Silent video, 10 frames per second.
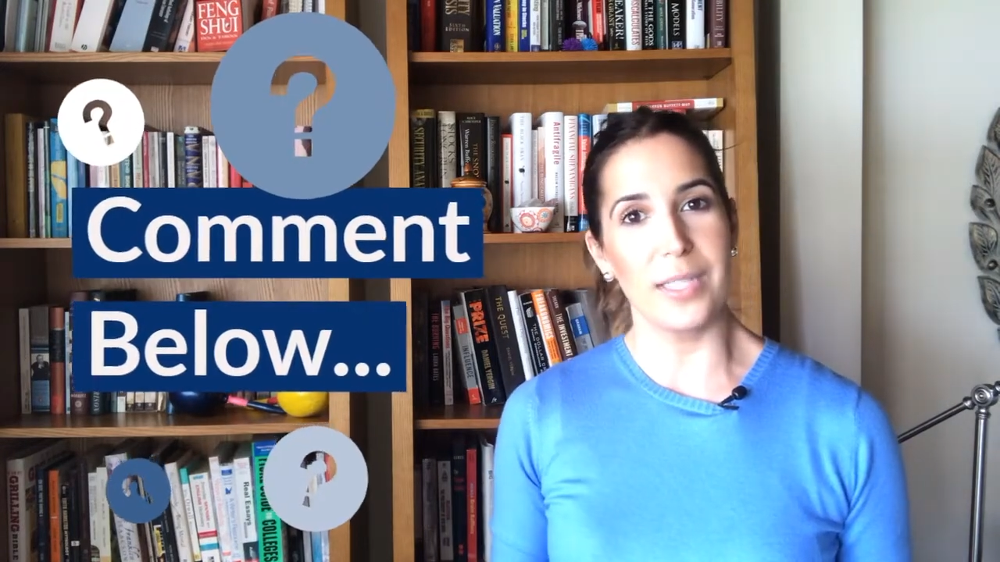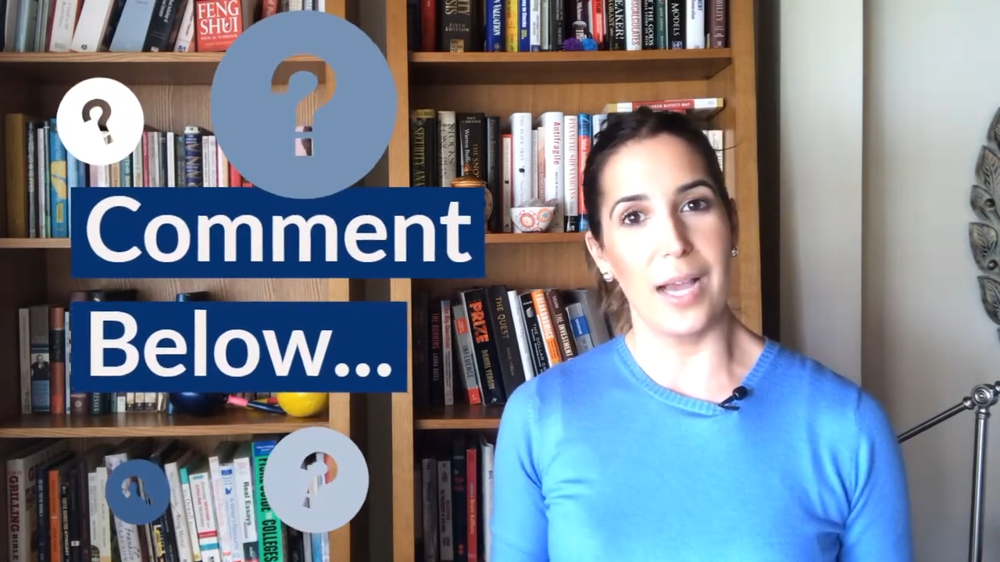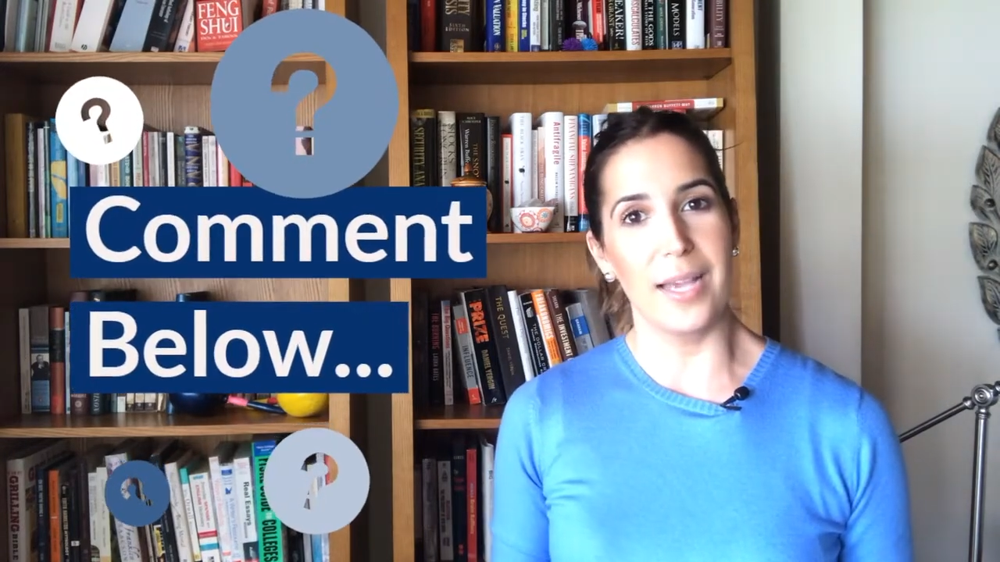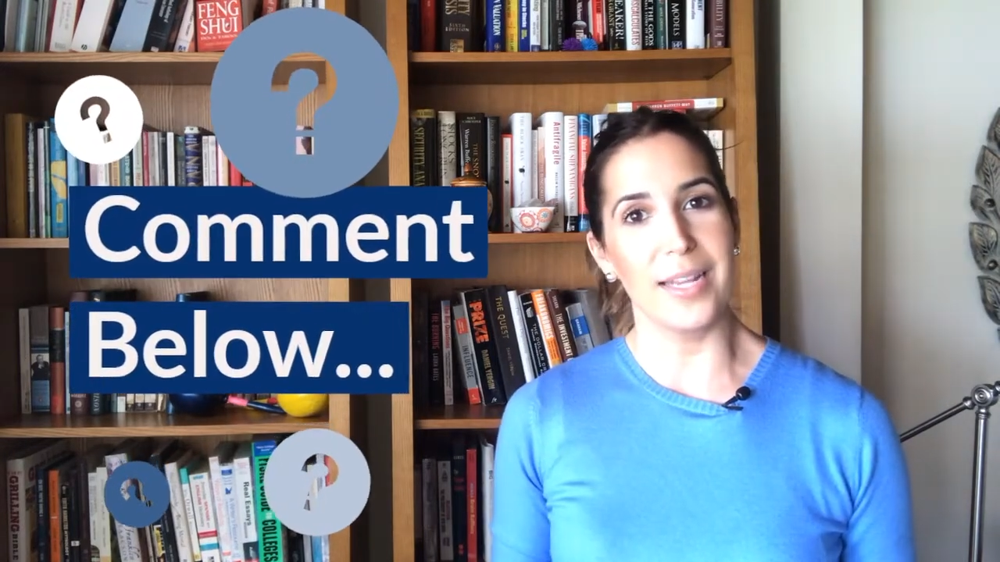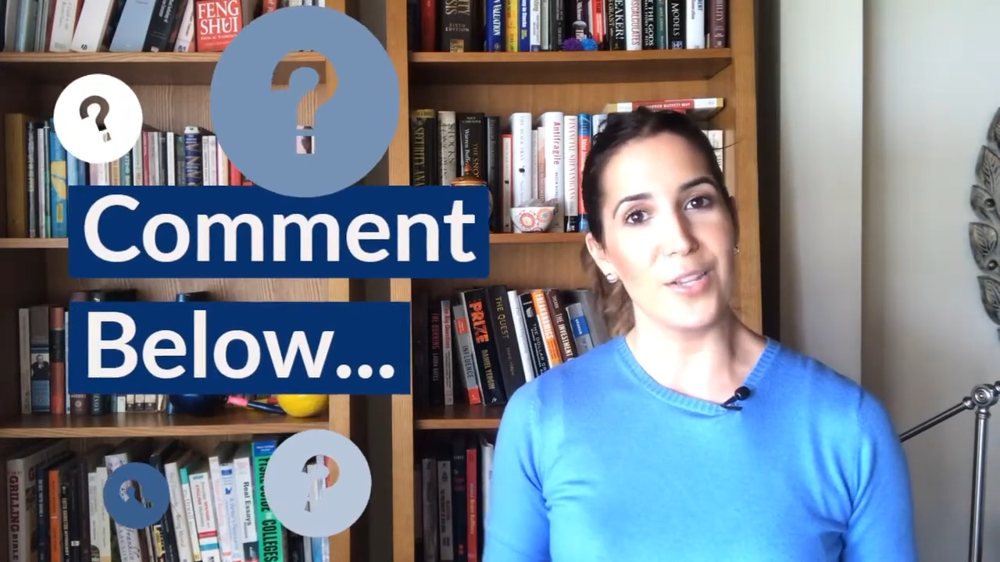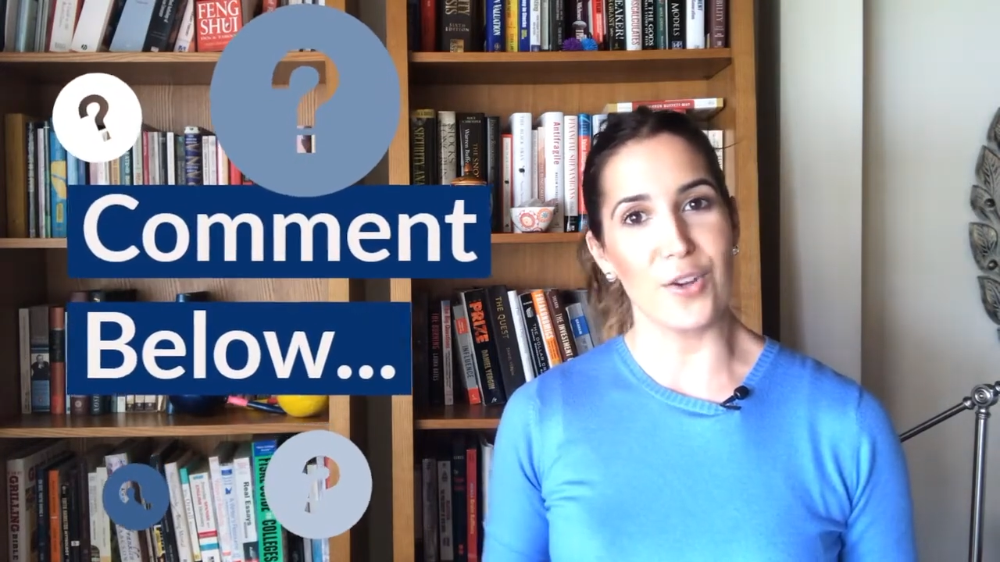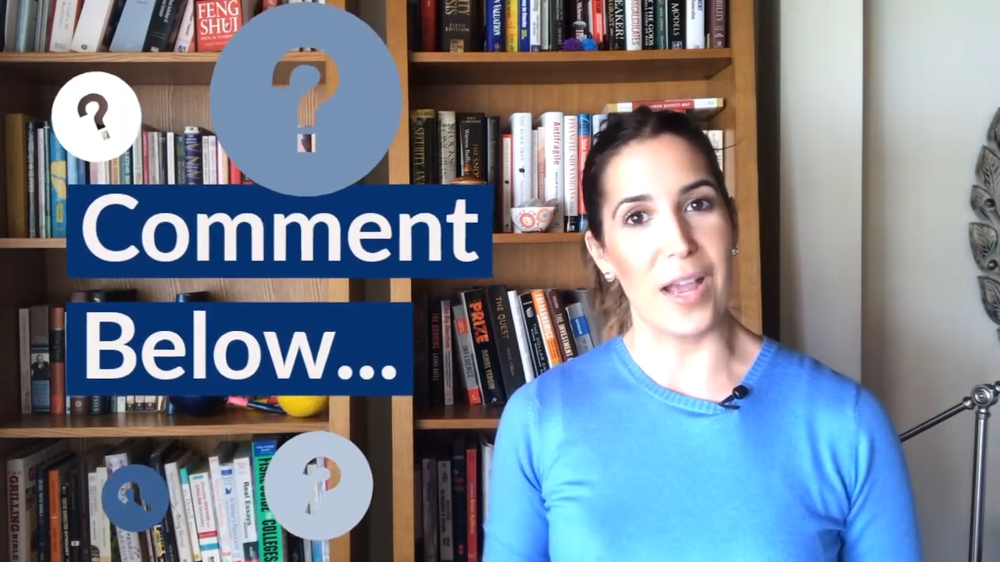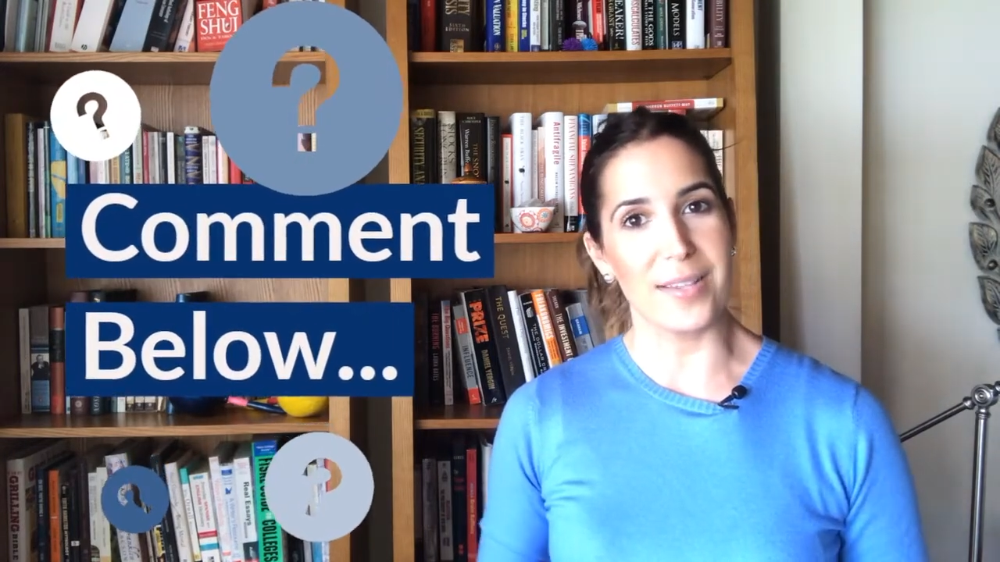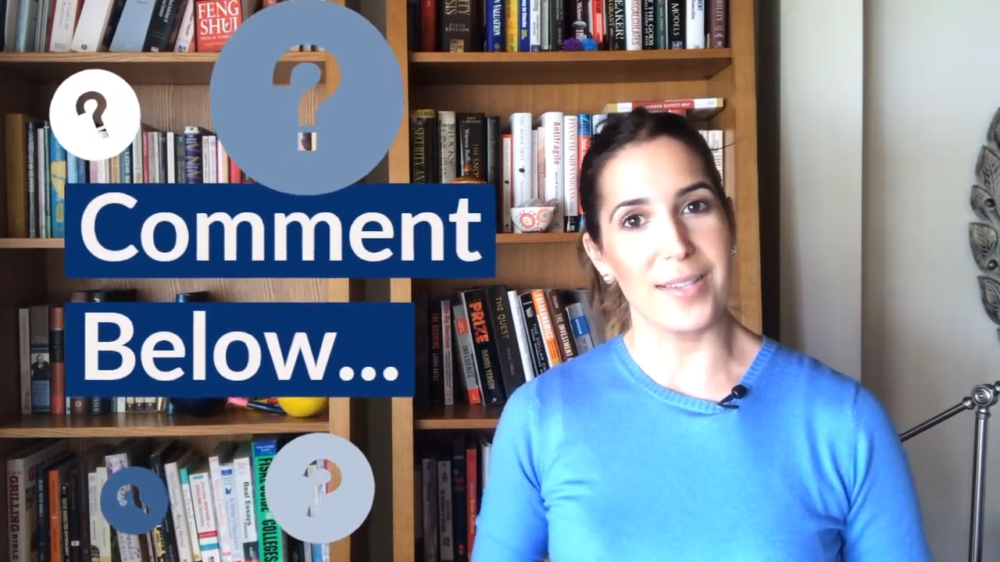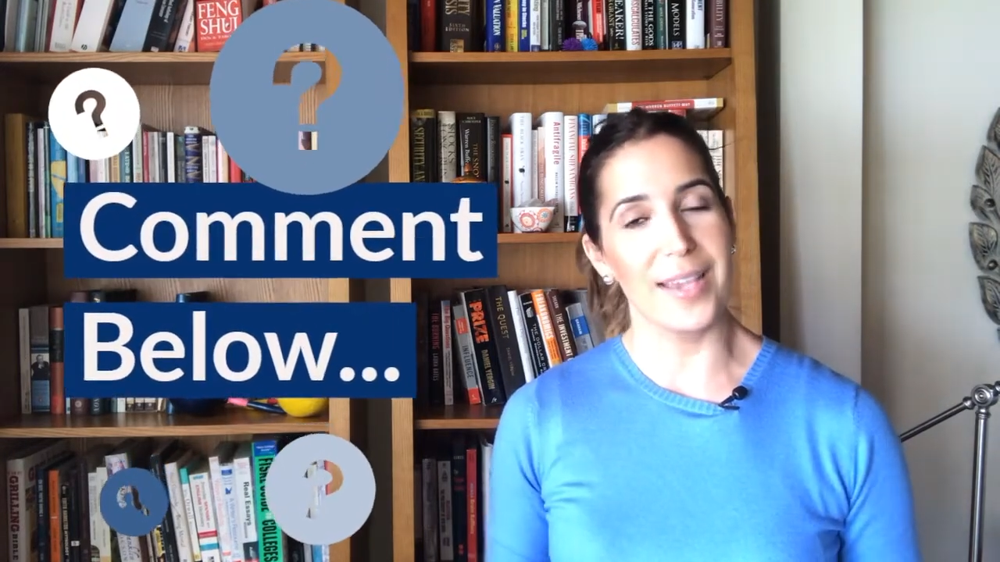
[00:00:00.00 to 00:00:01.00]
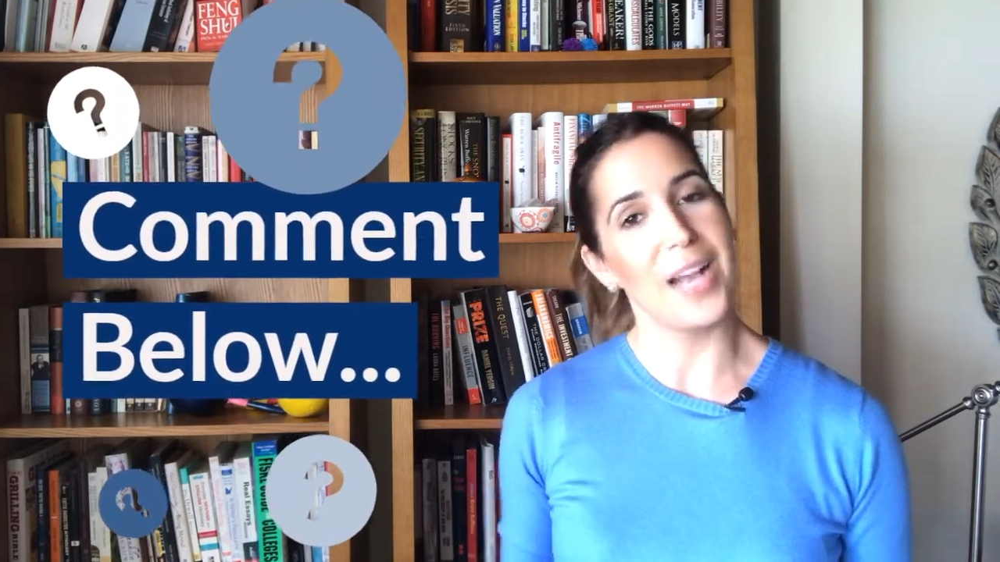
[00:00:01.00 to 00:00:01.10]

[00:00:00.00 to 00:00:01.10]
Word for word: line in your essay?